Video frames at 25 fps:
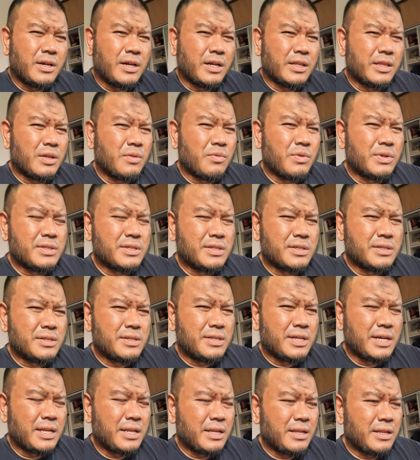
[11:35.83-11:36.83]
I think once
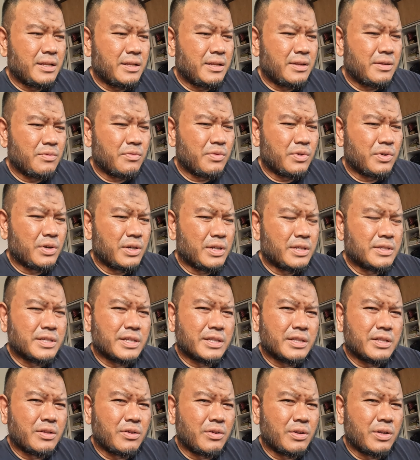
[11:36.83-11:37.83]
it's done, we're going to
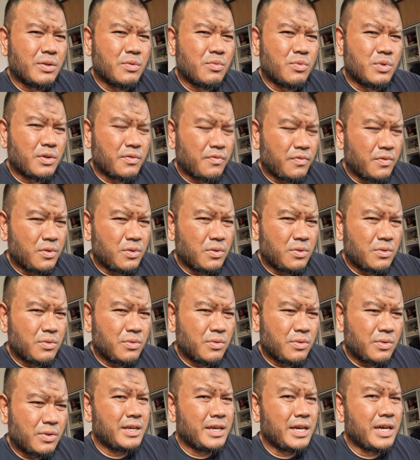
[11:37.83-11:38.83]
settle on a workflow
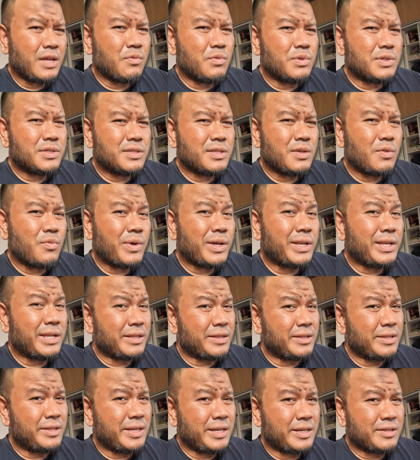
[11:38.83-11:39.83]
and we'll see where
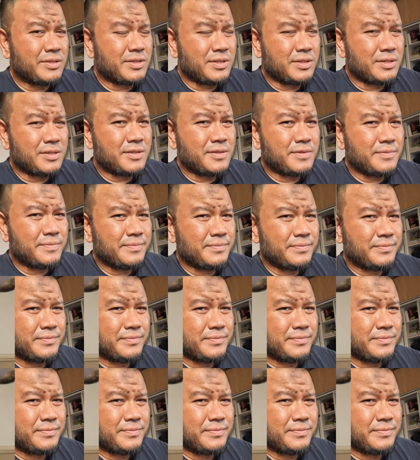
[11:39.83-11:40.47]
that takes us.